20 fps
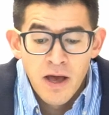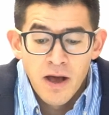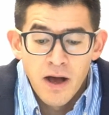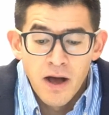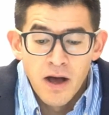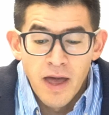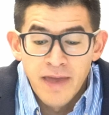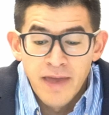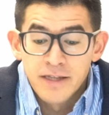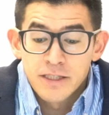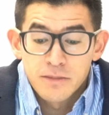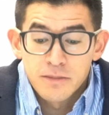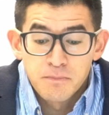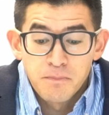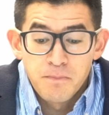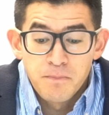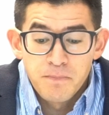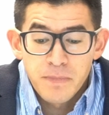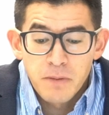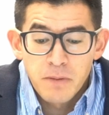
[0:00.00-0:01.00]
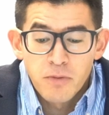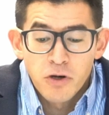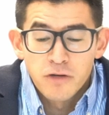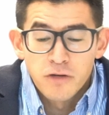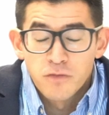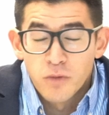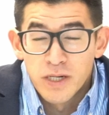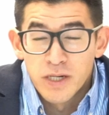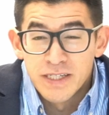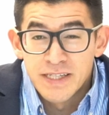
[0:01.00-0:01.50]
and it's part
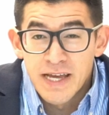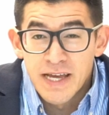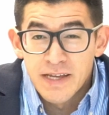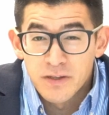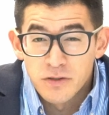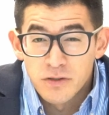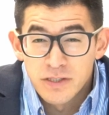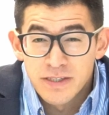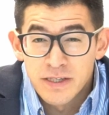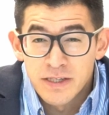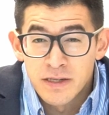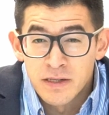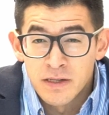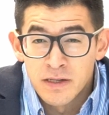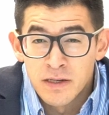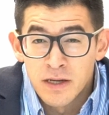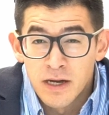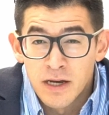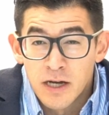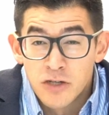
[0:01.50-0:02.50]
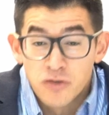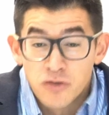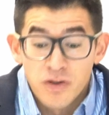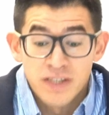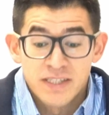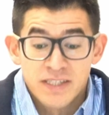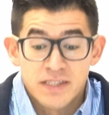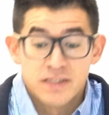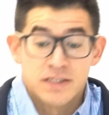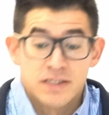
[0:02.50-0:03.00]
of what Danielson
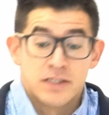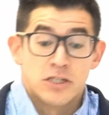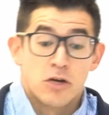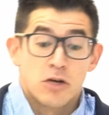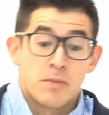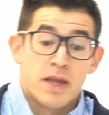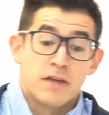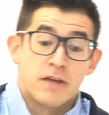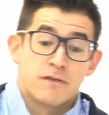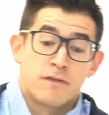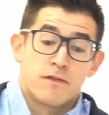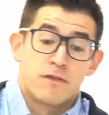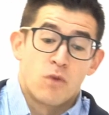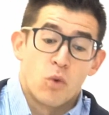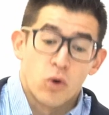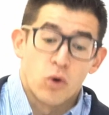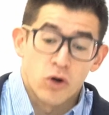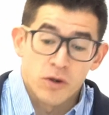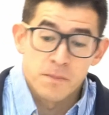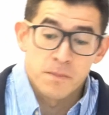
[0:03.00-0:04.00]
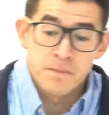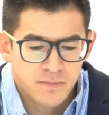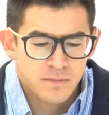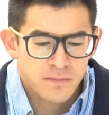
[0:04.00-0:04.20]
addresses in domain 4.